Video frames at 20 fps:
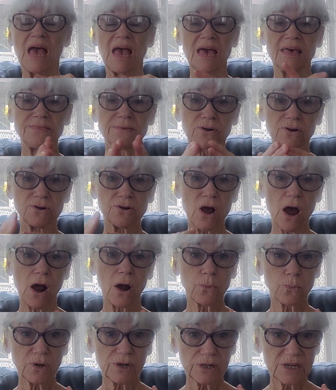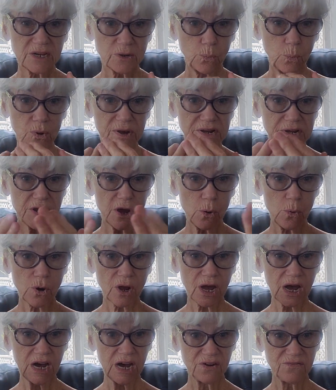and they're not really window
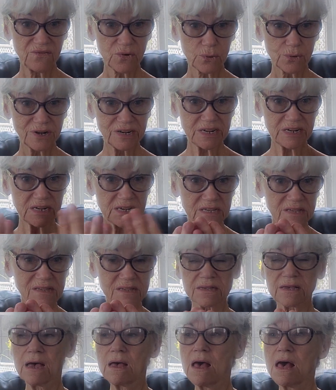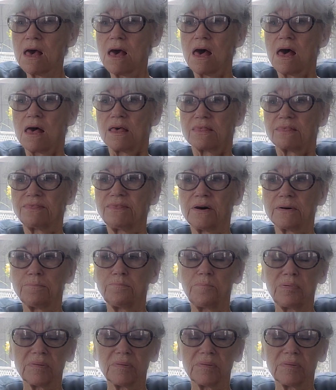coverings. The